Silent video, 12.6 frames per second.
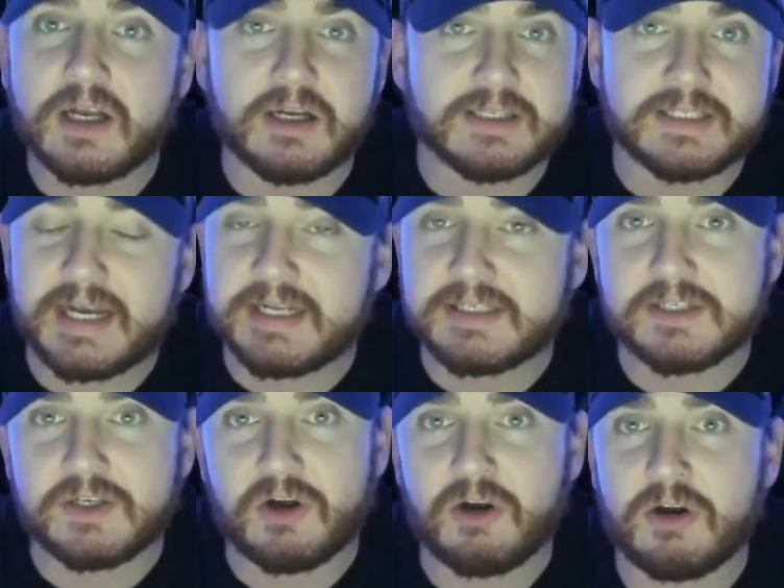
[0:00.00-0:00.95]

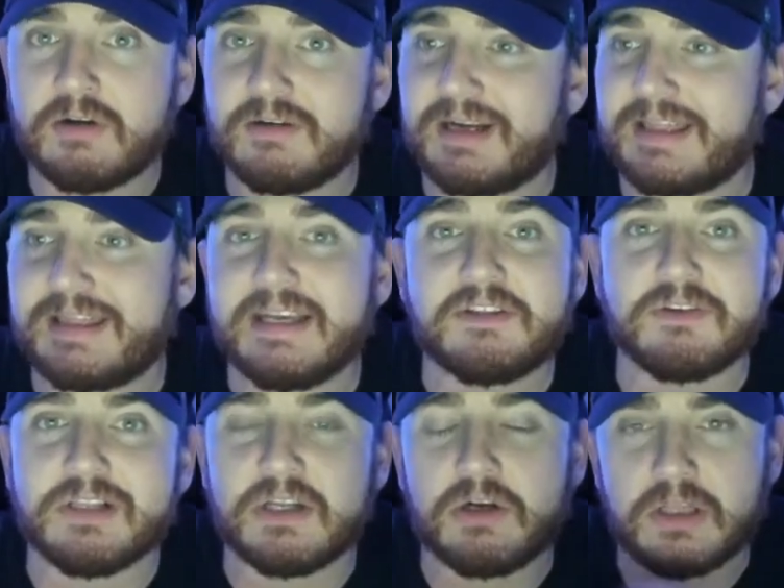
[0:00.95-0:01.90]
stances are. I think they're
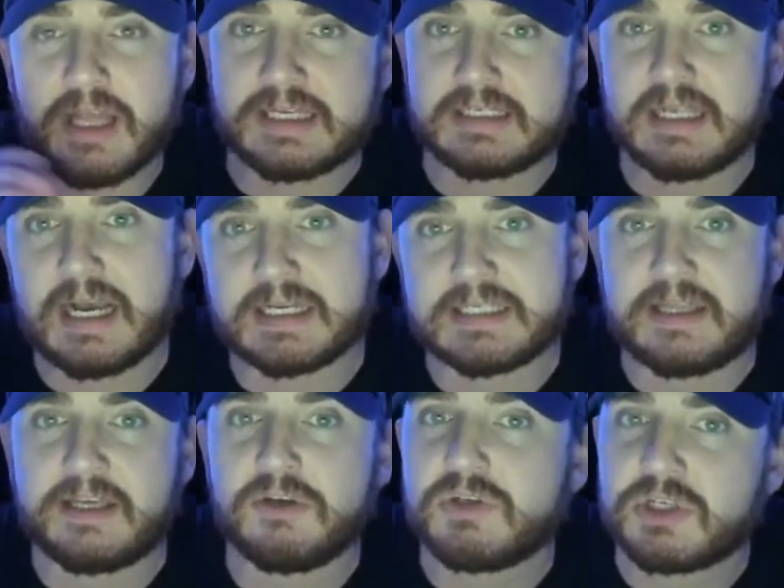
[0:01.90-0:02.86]
a little less lax. I
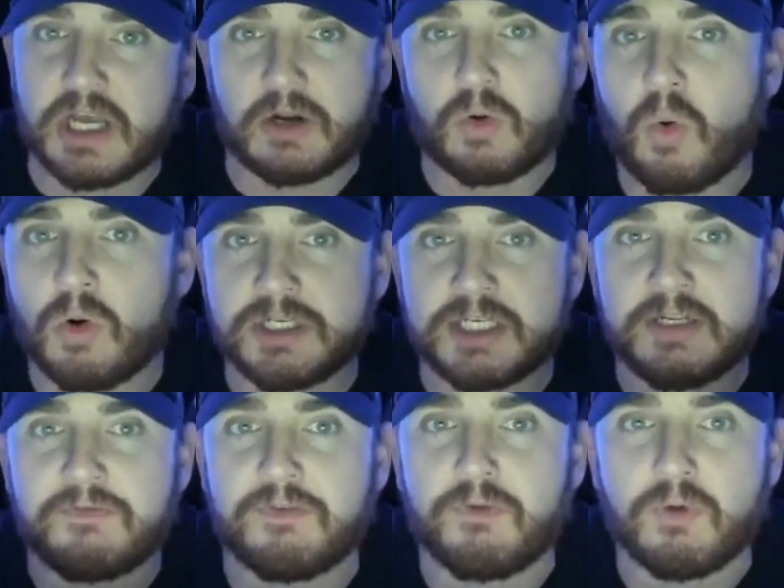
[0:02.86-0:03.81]
think you just got to
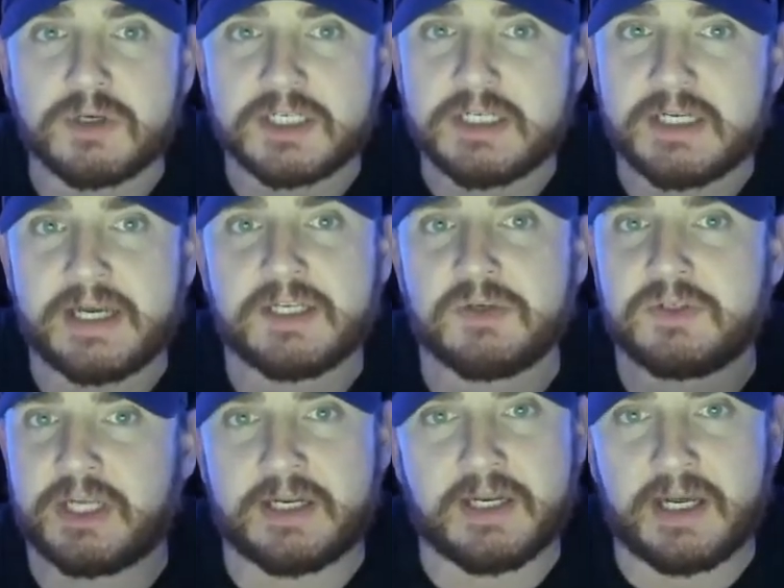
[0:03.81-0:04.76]
quarantine for 14 days or
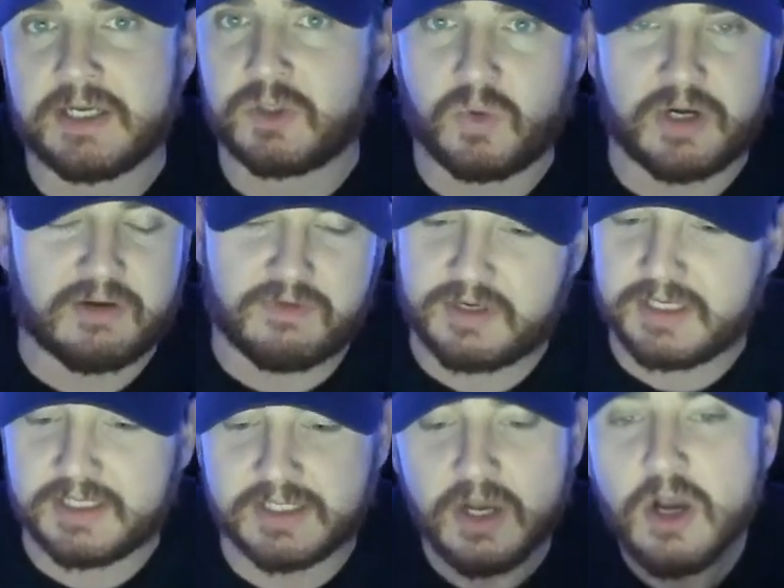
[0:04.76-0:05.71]
10 days or whatever it
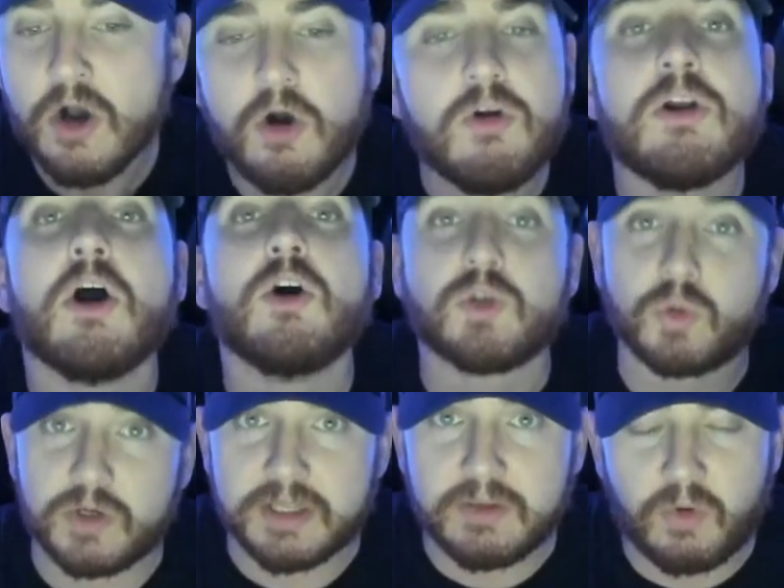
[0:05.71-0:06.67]
is. Who knows
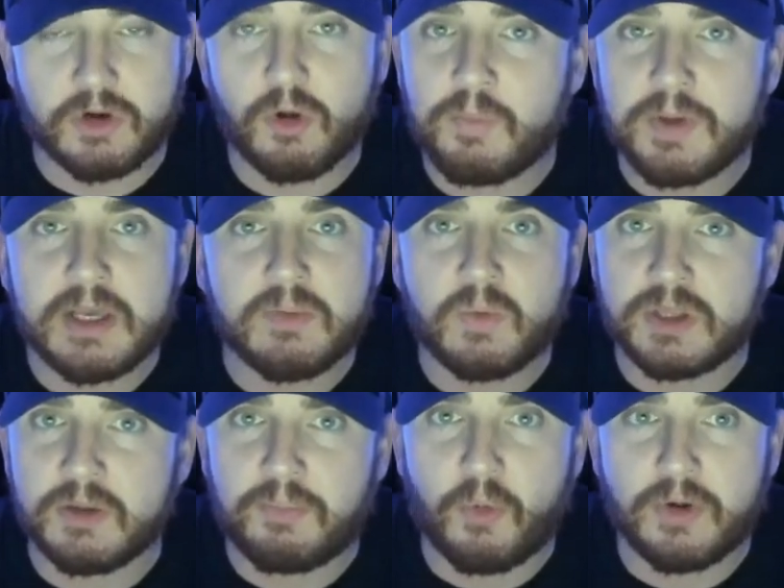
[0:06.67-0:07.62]
what it'll be when
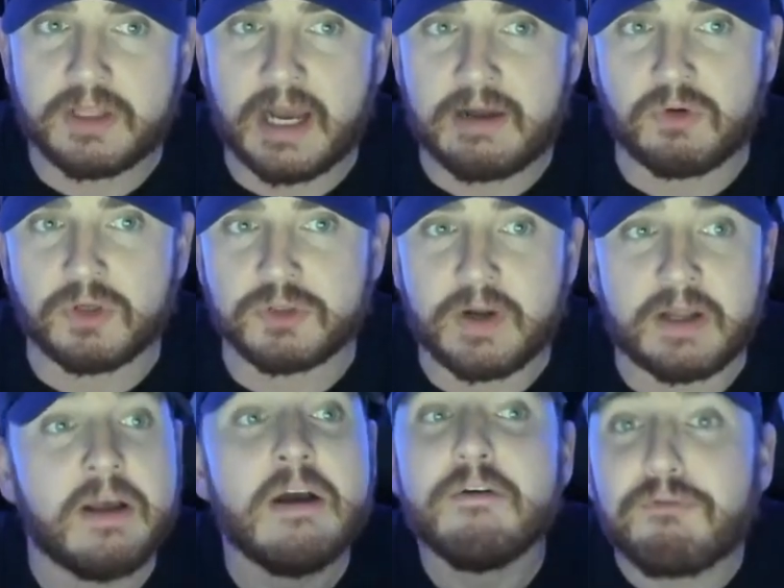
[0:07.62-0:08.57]
the point that rolls
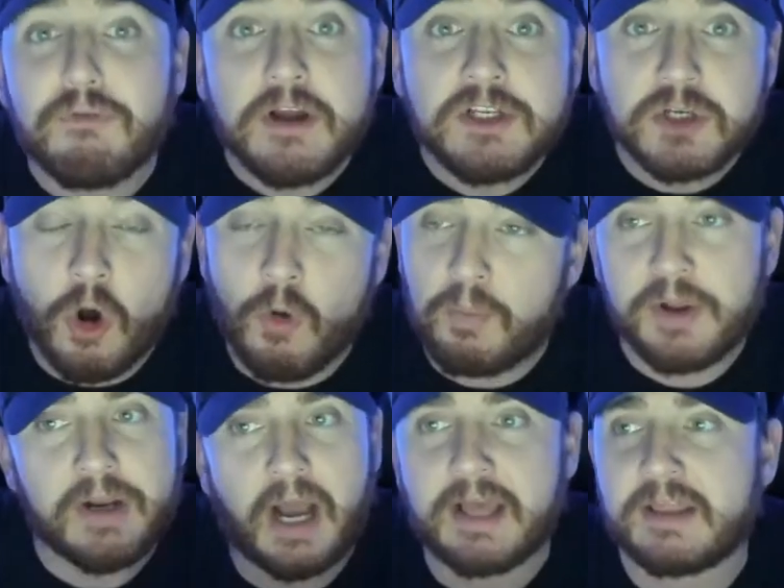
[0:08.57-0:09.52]
around. French
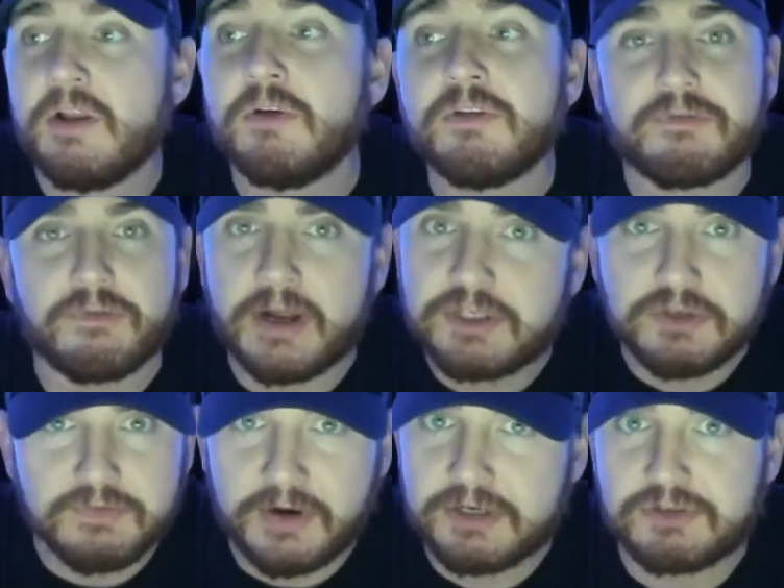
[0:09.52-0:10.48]
Open, I know the French
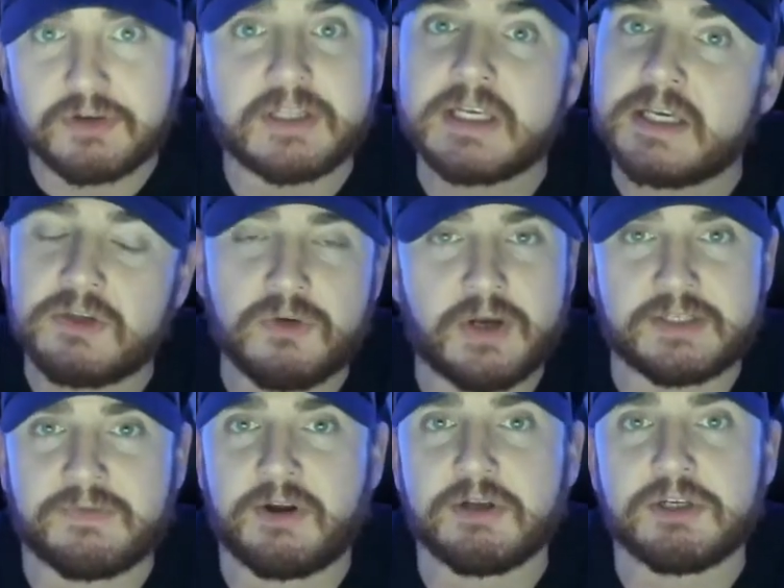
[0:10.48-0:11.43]
are very strict. The EU
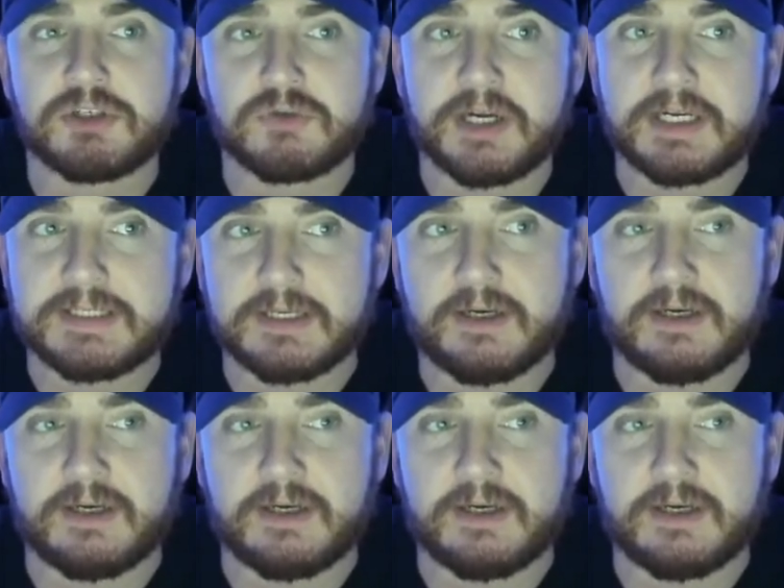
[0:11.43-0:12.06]
has a very strict